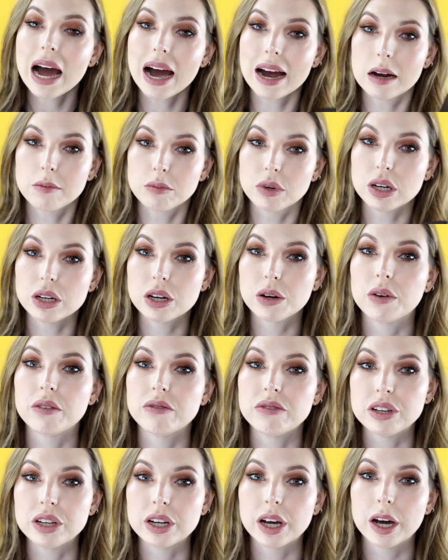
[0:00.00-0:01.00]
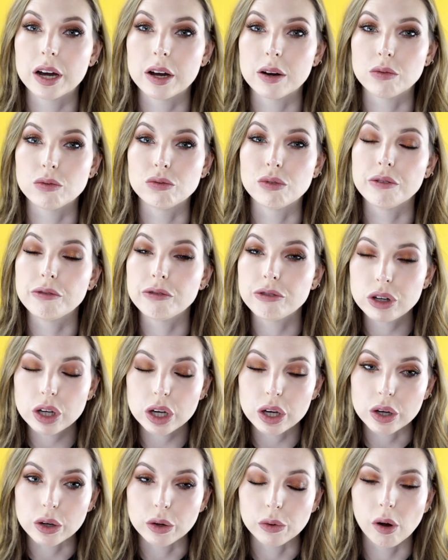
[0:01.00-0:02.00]
I am going to do a video
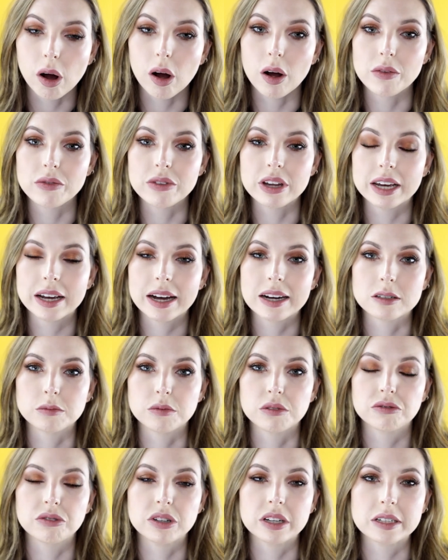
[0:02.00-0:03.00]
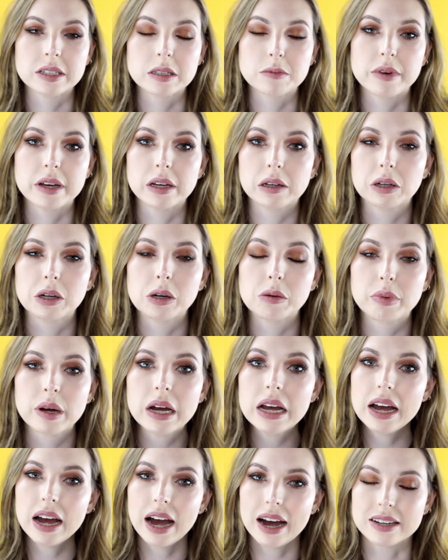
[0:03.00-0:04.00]
review on the Academy Freelance Makeup
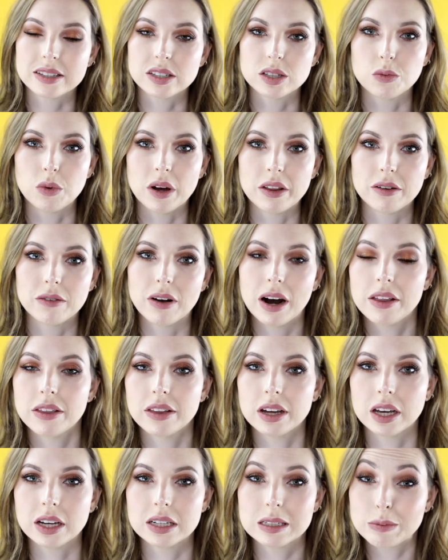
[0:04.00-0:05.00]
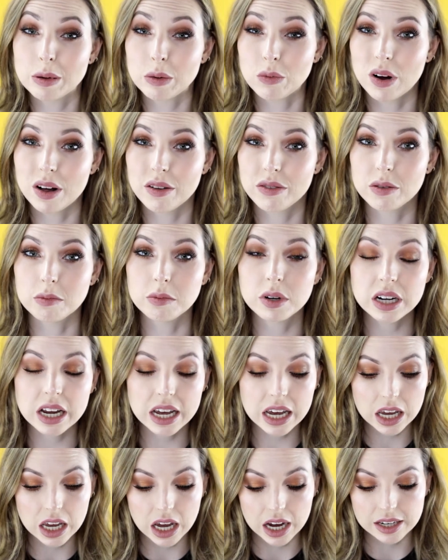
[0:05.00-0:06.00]
as to whether I think it's been worth the
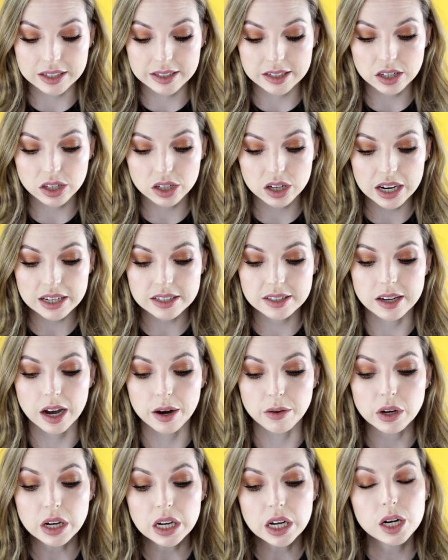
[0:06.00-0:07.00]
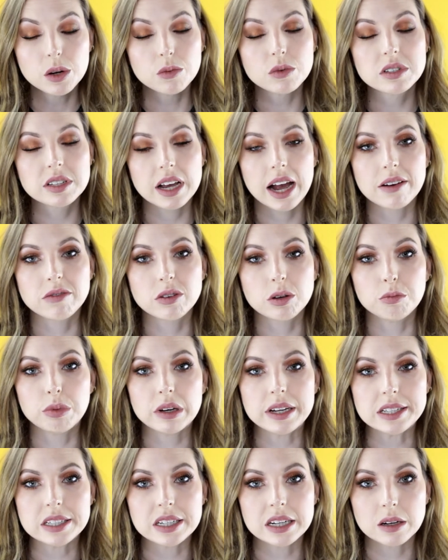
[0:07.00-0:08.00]
money, etc. So once I have
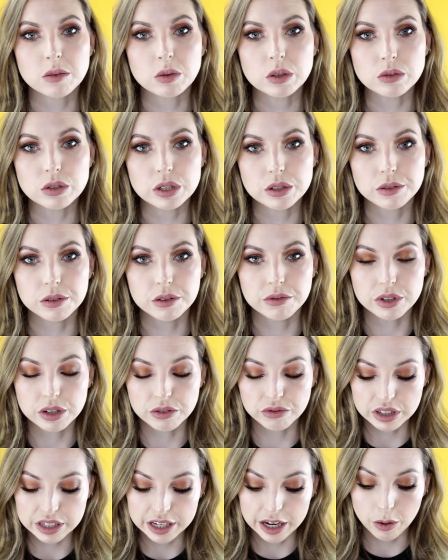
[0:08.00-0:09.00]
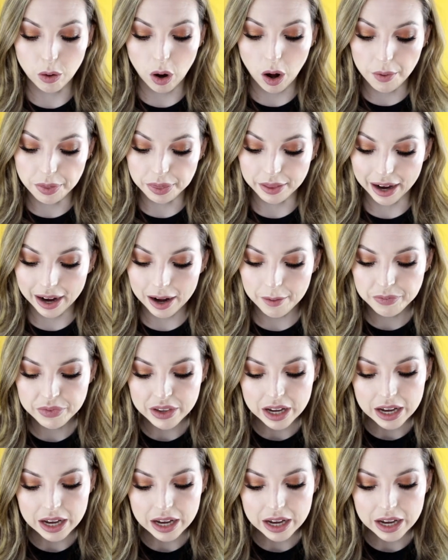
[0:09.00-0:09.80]
completed, I will do a review video on that.